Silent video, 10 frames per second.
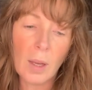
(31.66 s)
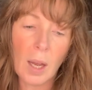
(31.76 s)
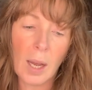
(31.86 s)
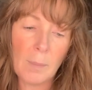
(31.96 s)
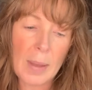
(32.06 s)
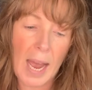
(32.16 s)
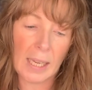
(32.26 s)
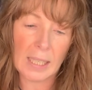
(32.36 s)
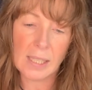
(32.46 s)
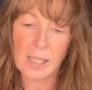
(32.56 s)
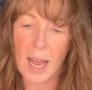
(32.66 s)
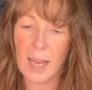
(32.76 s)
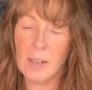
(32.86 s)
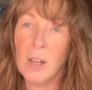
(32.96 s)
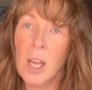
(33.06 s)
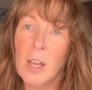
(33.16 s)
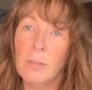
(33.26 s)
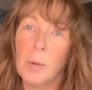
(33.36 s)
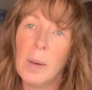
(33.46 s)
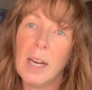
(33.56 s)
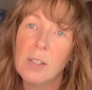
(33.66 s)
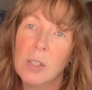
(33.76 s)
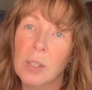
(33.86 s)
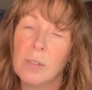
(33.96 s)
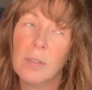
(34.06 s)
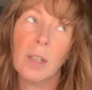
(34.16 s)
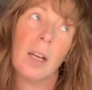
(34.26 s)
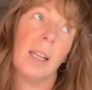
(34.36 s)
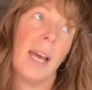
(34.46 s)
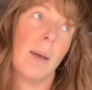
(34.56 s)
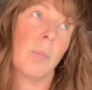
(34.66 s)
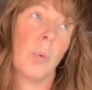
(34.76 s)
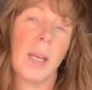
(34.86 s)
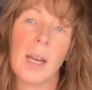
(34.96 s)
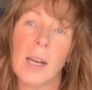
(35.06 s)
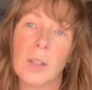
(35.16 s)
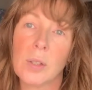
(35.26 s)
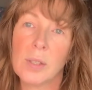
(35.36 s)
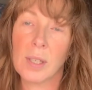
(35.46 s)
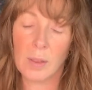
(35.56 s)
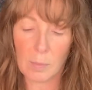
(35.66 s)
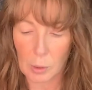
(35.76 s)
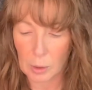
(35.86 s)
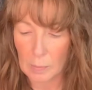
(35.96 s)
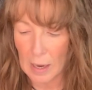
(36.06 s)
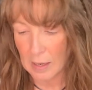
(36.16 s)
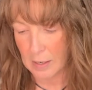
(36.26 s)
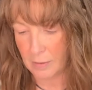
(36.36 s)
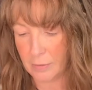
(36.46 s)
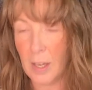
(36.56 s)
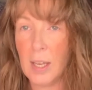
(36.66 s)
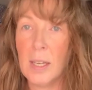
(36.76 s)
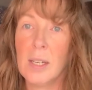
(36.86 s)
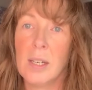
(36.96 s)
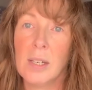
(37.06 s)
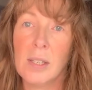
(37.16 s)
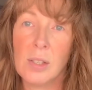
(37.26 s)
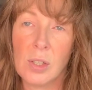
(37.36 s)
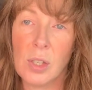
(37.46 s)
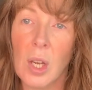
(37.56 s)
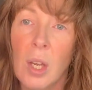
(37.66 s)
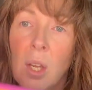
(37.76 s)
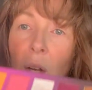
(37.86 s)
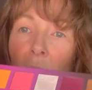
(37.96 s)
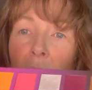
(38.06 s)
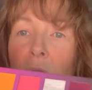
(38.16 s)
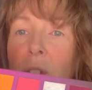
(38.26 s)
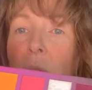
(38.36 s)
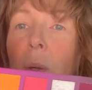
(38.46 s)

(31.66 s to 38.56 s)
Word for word: um, palette. And for part two of the collab, we are using the bottom half. And I'll just show